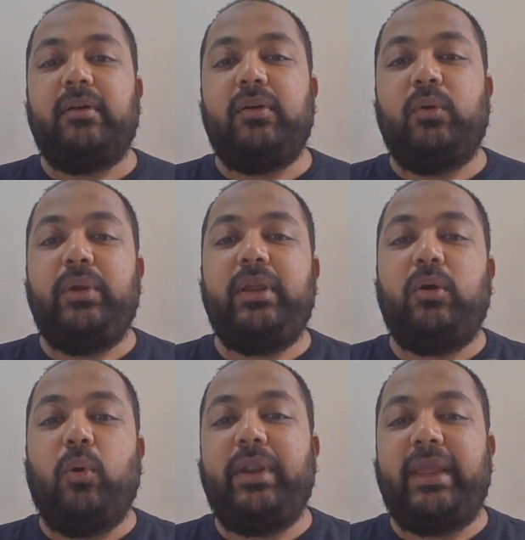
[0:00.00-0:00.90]
Doing
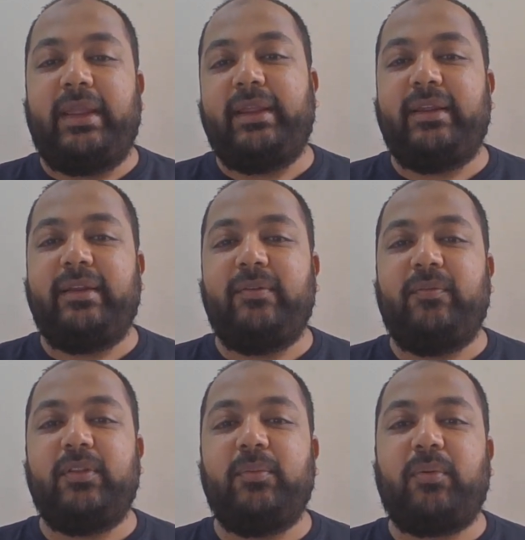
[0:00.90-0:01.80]
coding
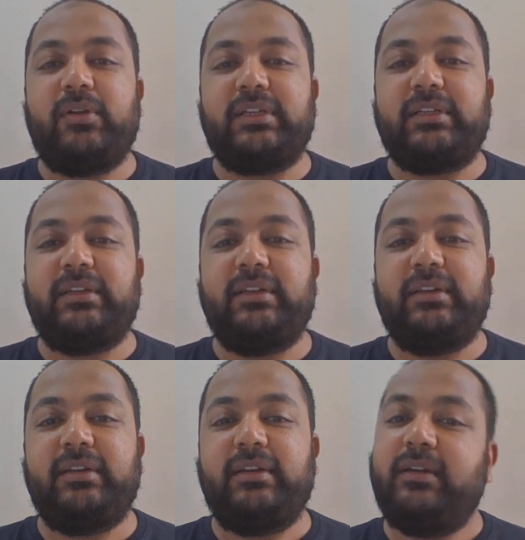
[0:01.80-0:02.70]
for the
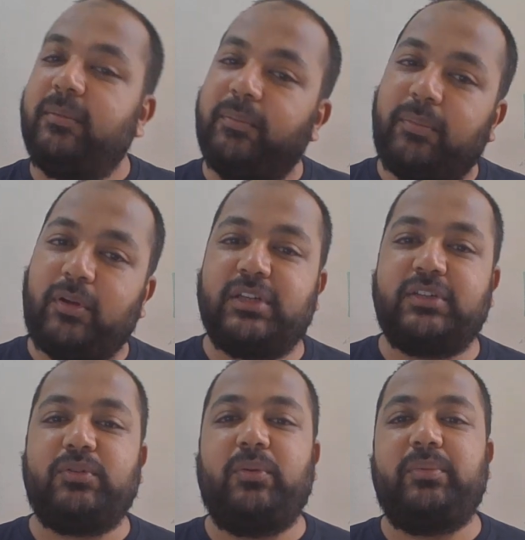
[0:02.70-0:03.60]
project
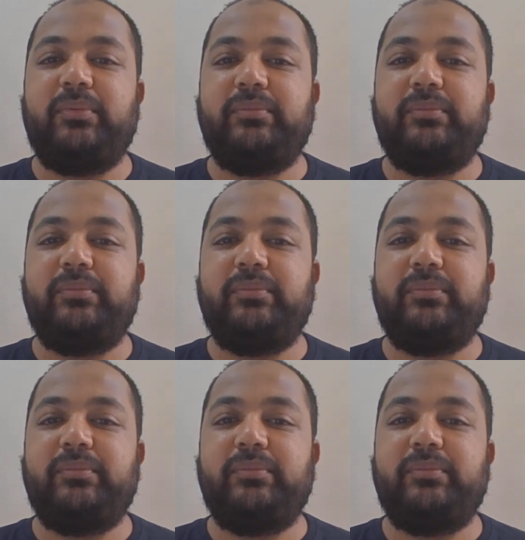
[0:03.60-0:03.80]
scope.